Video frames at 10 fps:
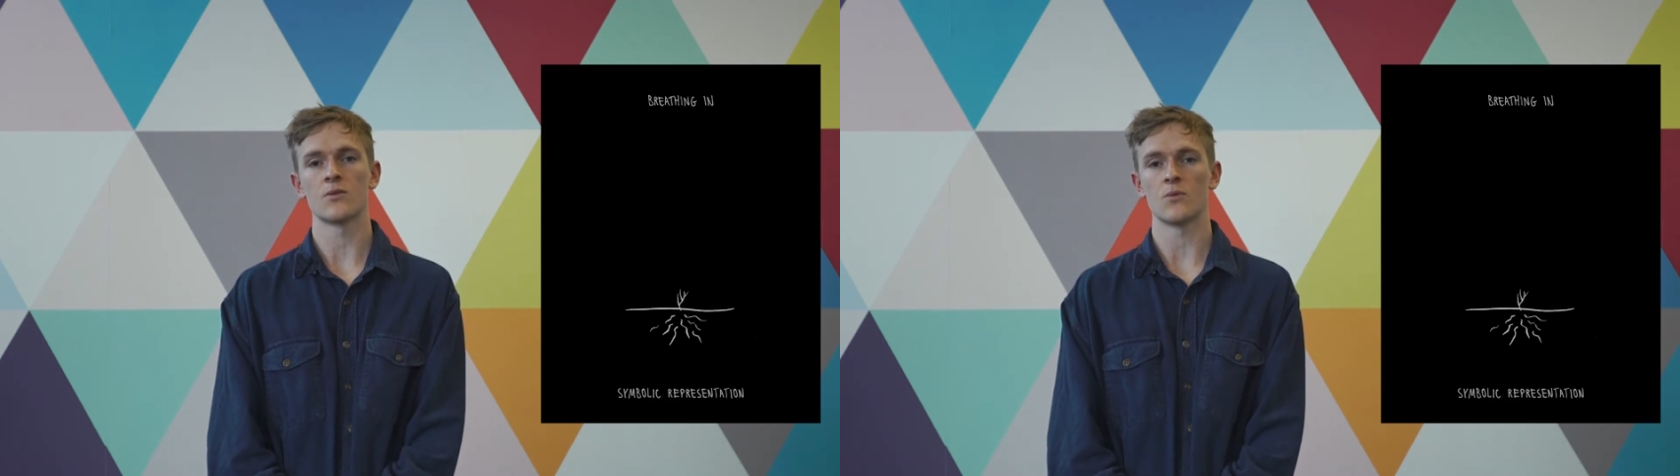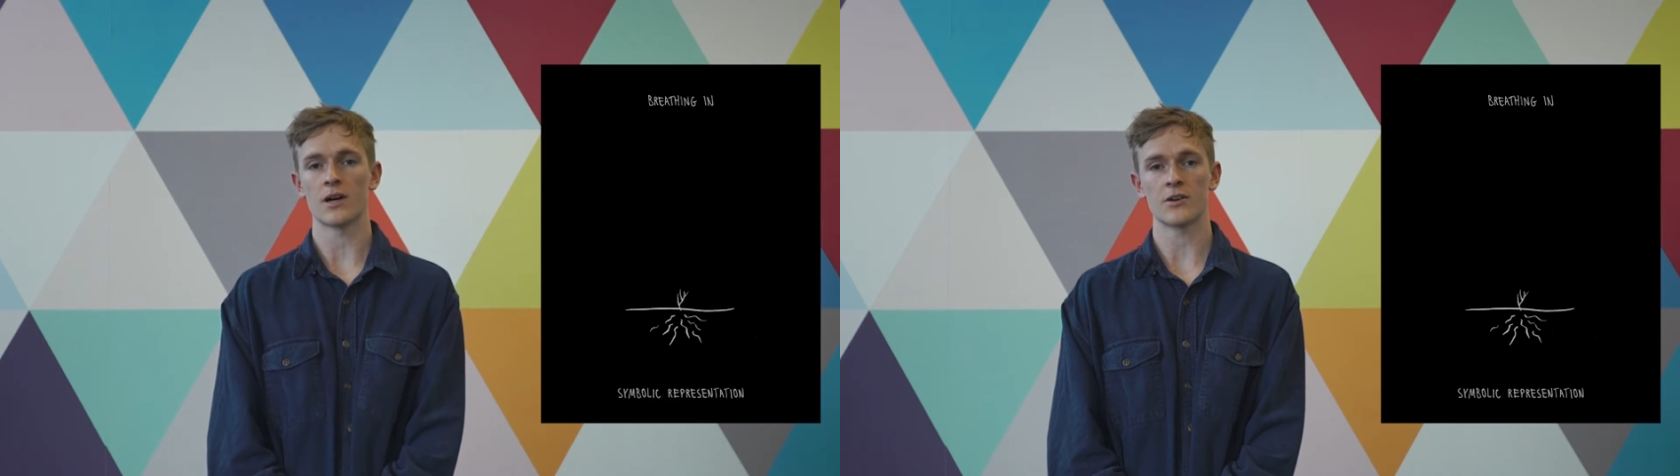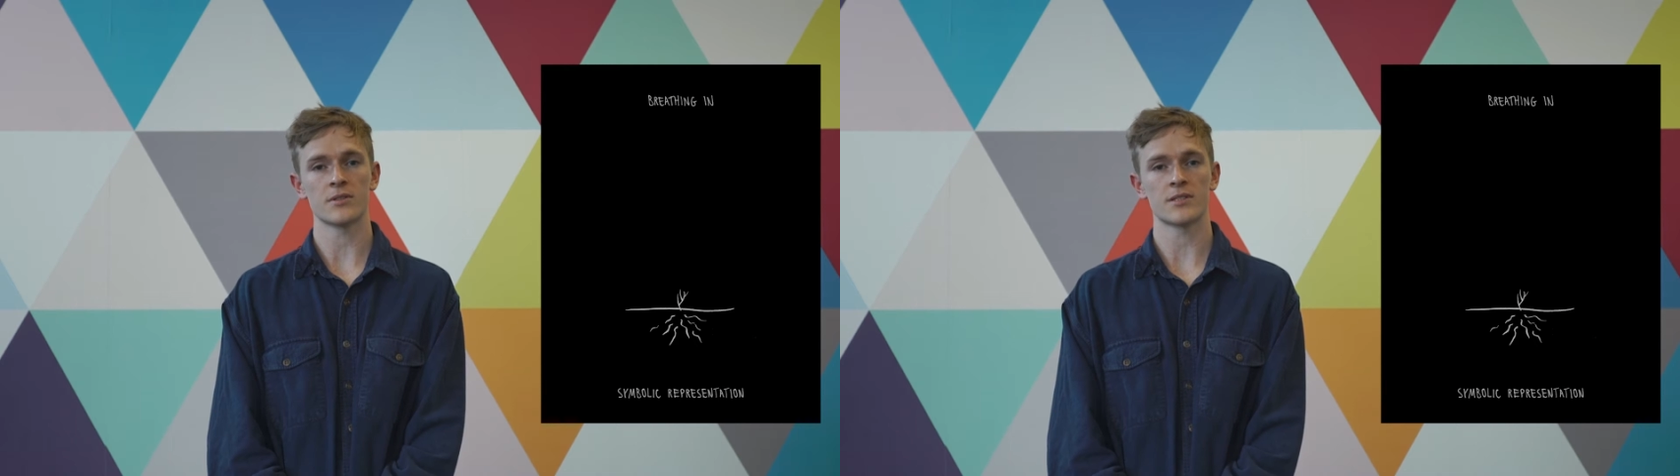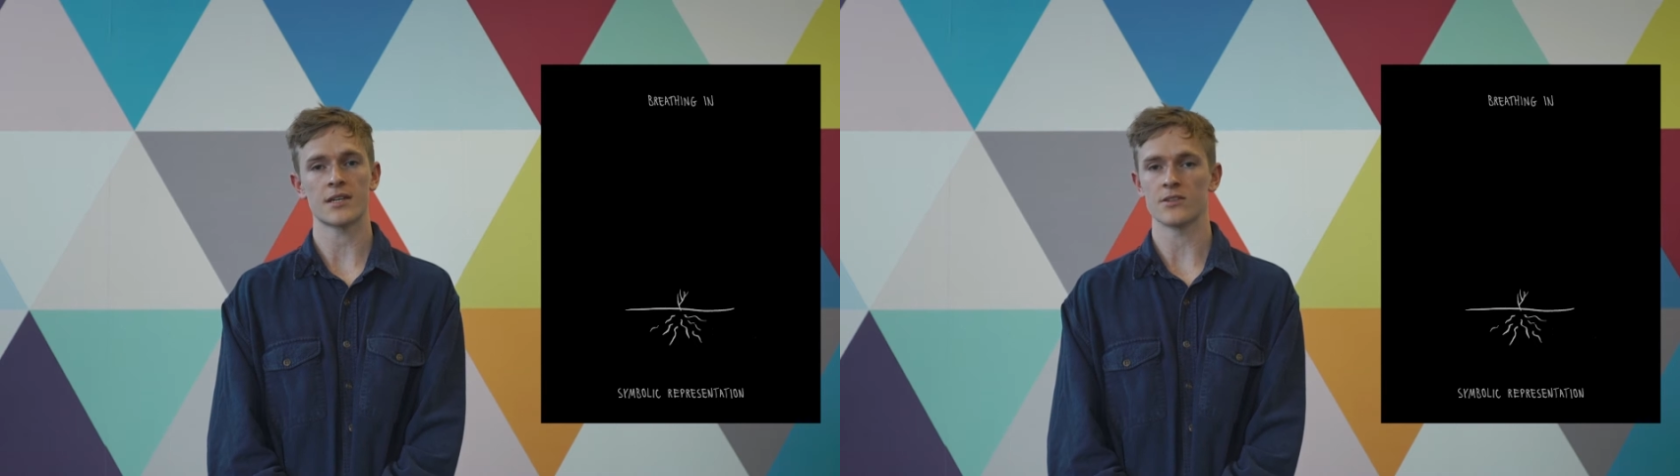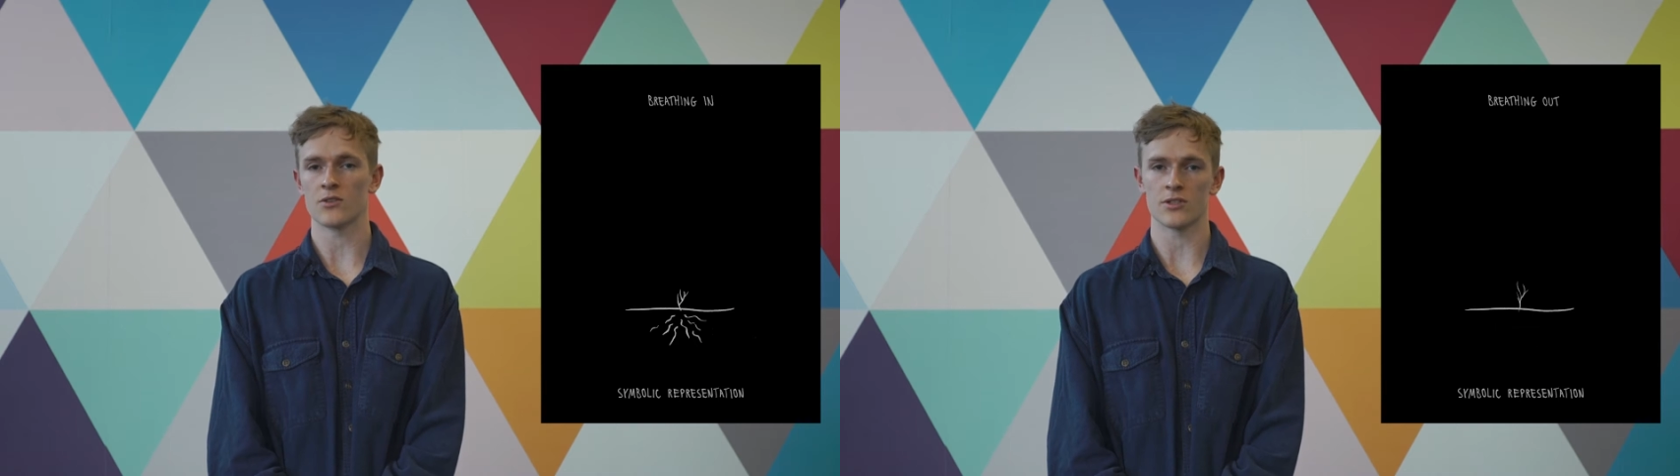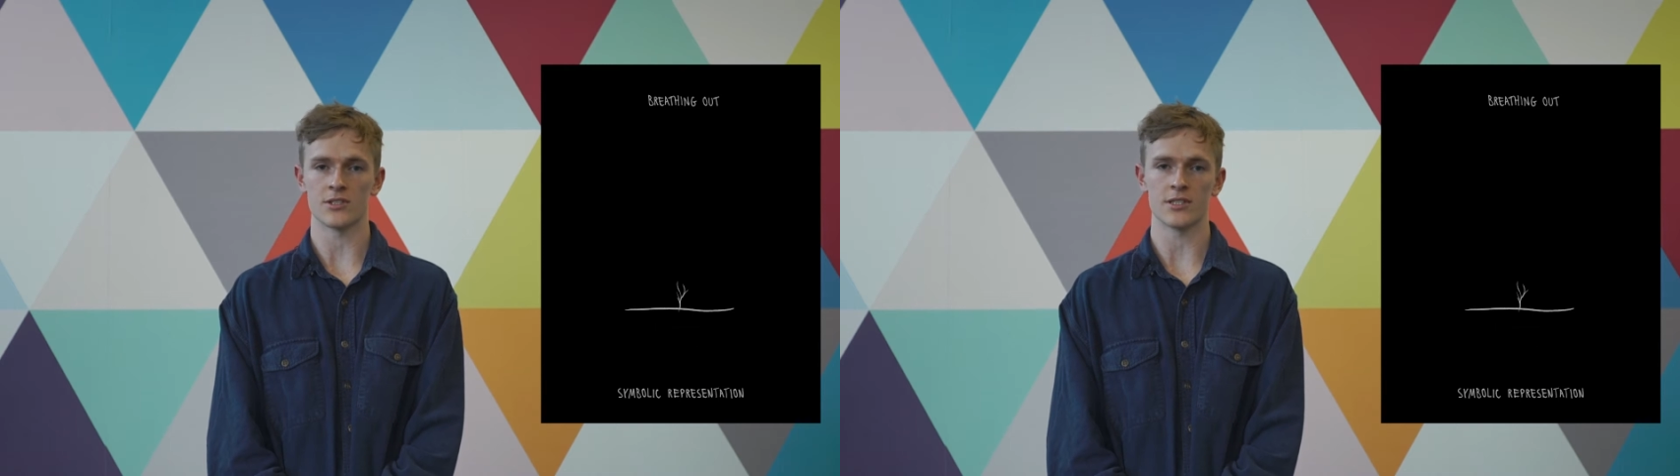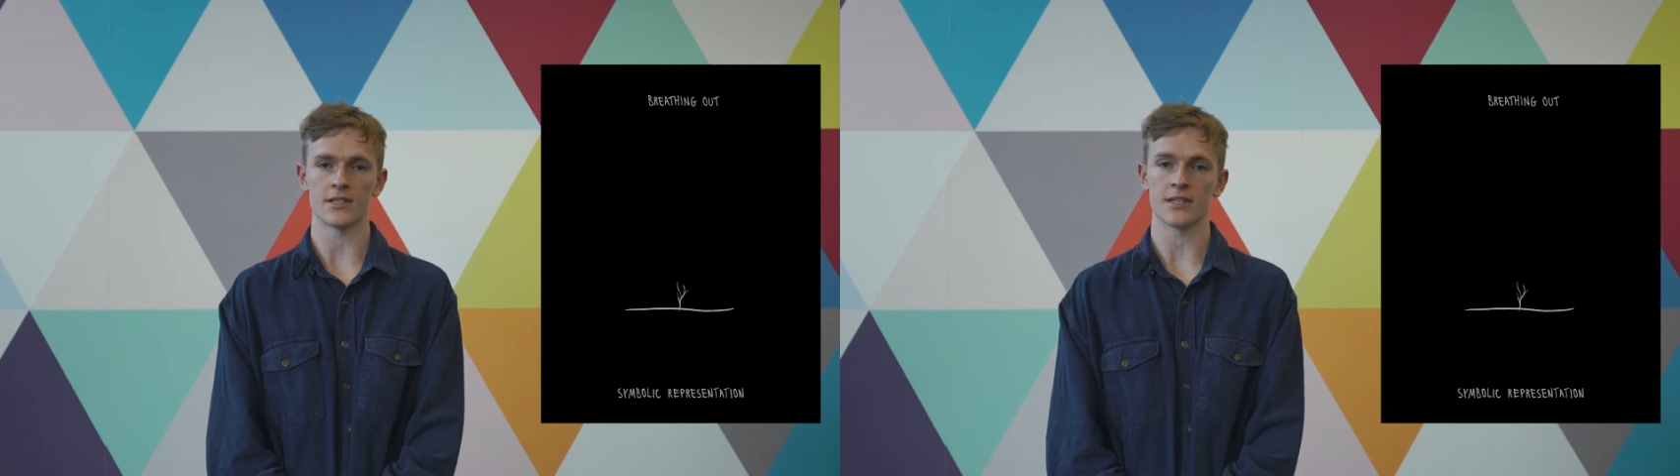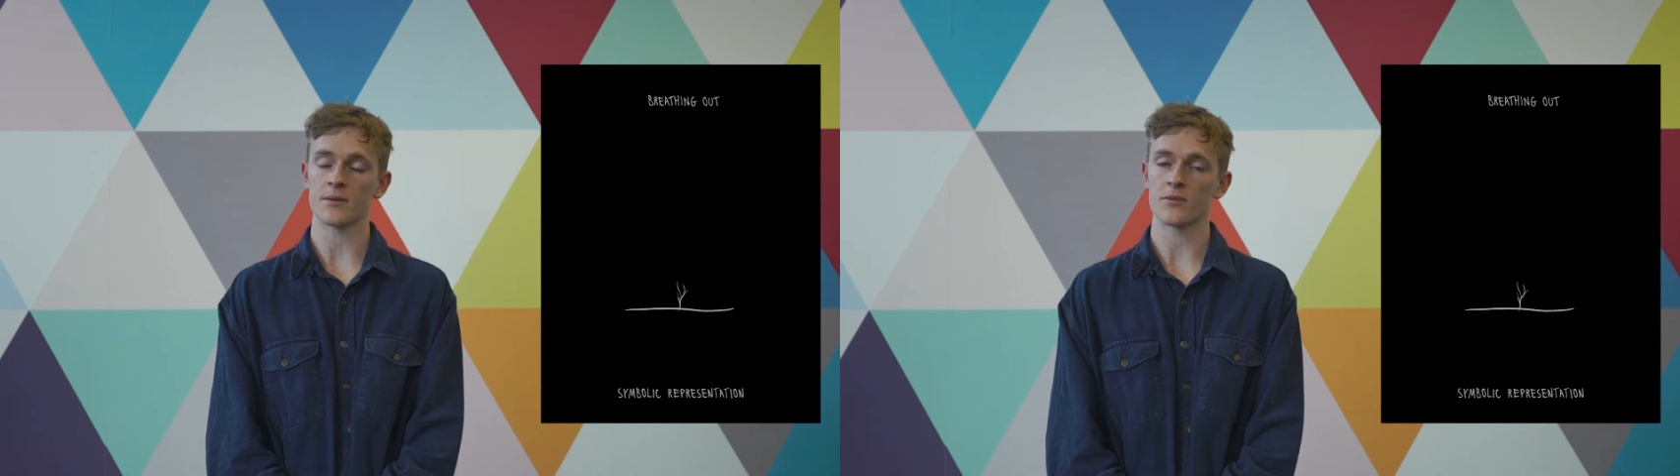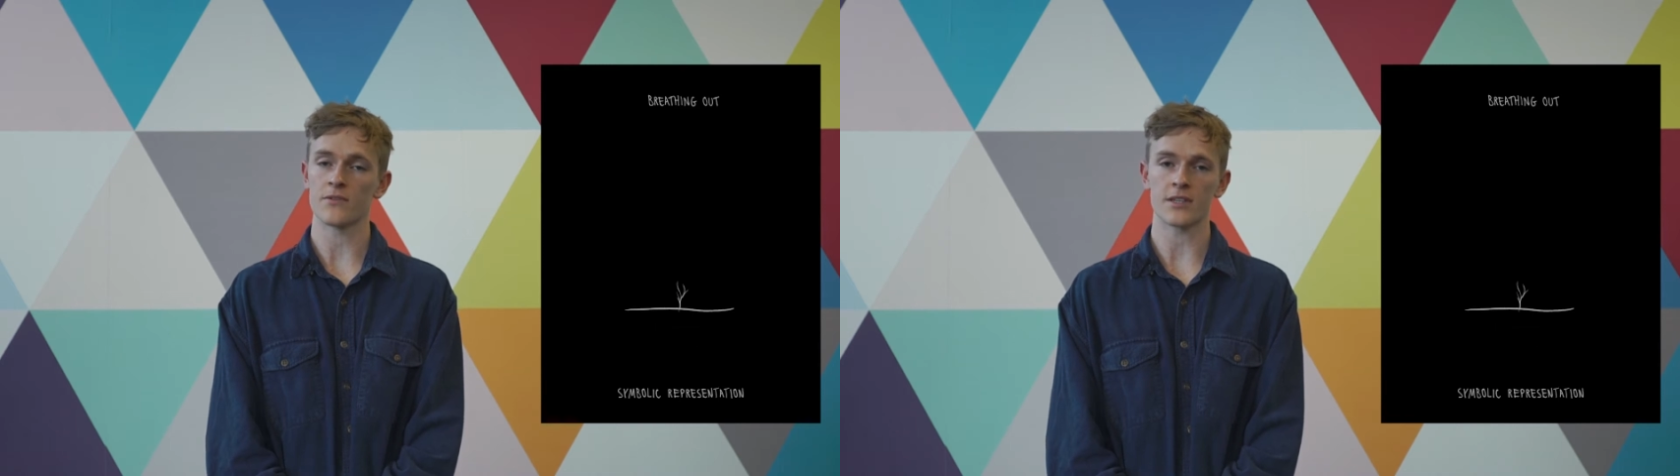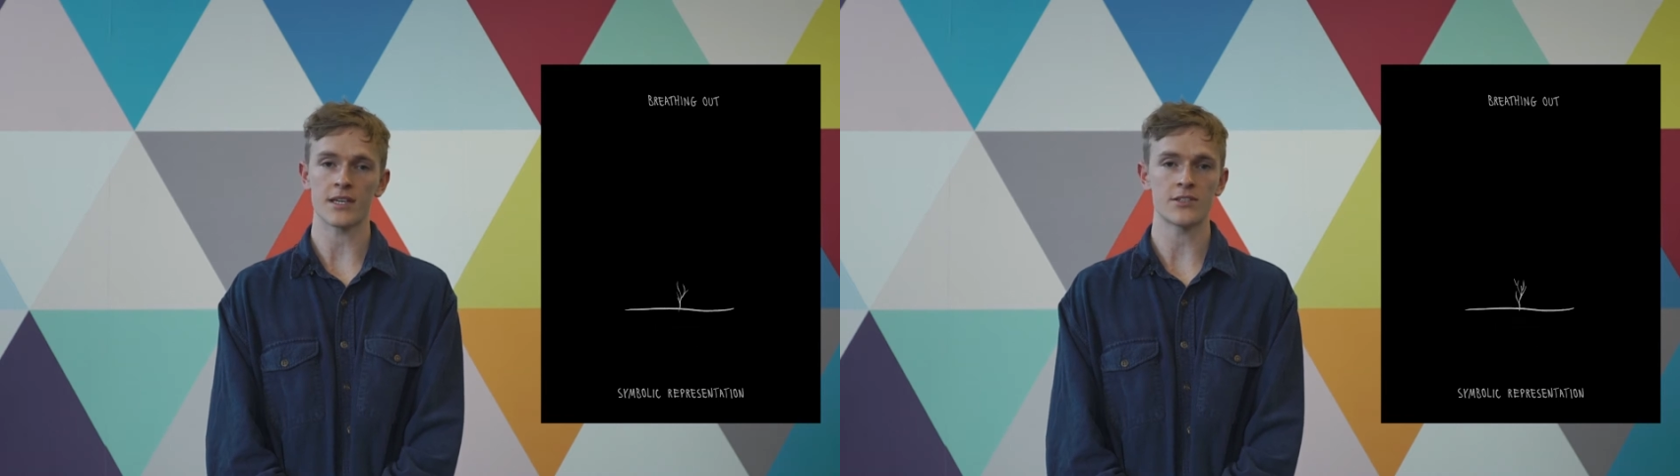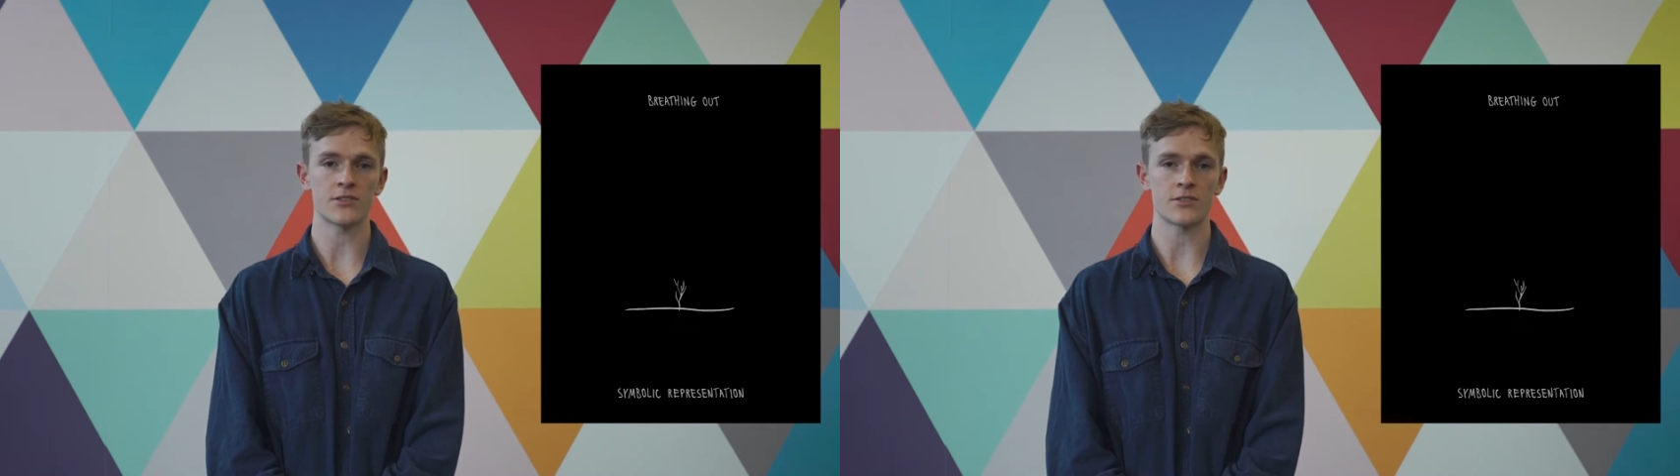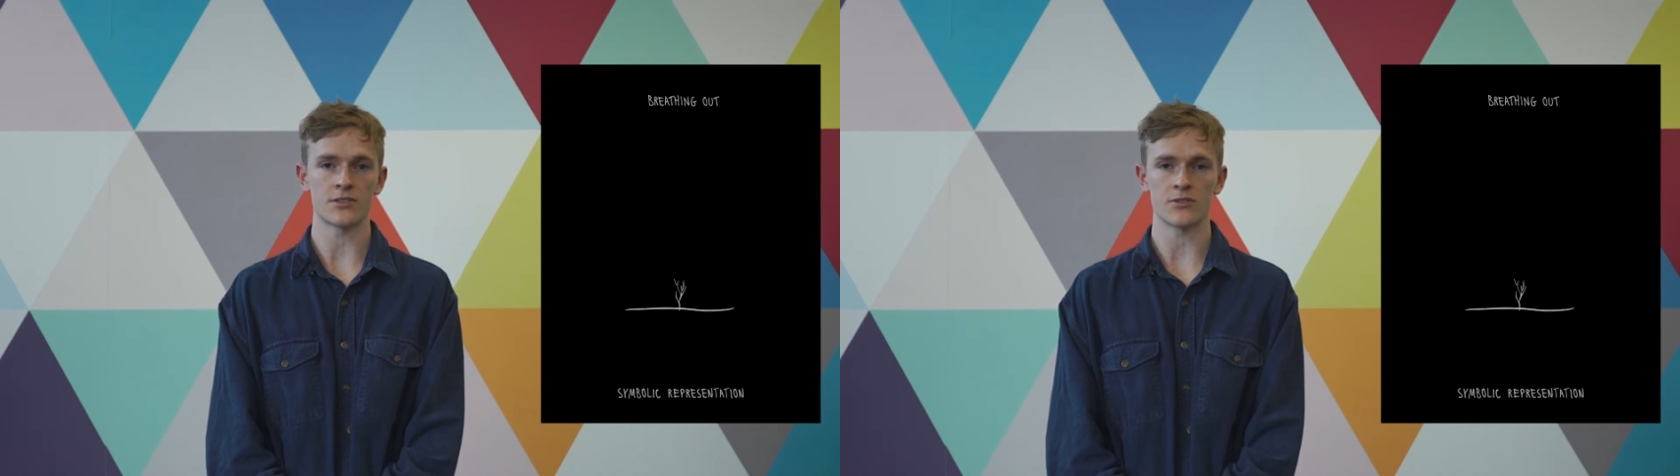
wearable technology and gamification